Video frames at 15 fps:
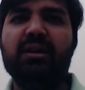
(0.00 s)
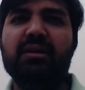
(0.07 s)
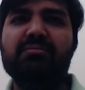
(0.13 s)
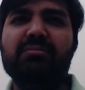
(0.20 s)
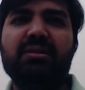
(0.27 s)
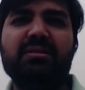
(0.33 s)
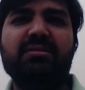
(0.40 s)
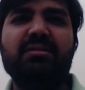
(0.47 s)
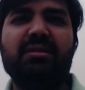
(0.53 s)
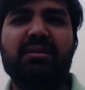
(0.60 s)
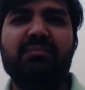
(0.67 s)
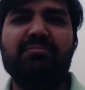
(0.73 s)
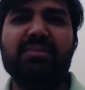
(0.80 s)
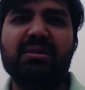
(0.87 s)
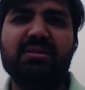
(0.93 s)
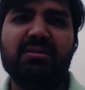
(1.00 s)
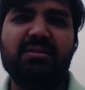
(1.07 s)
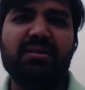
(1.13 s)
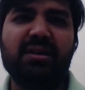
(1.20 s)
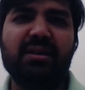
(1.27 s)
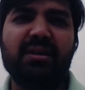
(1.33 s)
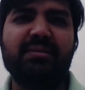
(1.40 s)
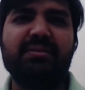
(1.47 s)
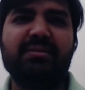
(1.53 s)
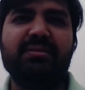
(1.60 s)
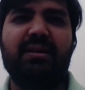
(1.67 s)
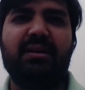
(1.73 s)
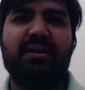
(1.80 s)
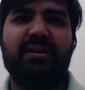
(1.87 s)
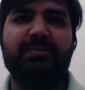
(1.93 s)
embracing the mistakes,
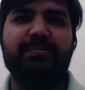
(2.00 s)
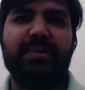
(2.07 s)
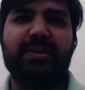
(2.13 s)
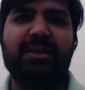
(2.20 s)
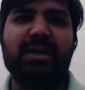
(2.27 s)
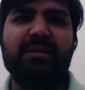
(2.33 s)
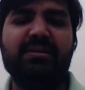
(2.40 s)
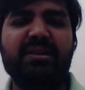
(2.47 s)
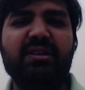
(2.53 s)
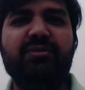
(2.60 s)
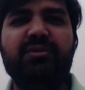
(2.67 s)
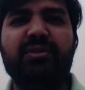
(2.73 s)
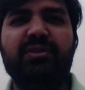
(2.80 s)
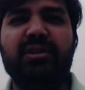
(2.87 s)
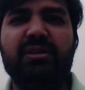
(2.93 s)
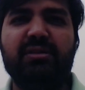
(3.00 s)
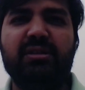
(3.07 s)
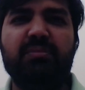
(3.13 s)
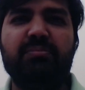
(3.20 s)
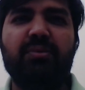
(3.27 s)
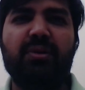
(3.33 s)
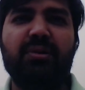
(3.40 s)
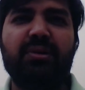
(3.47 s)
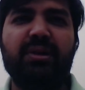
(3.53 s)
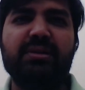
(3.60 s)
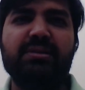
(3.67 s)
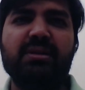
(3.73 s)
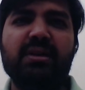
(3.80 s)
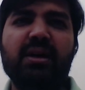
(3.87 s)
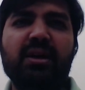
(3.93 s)
then reevaluate the
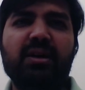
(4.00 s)
progress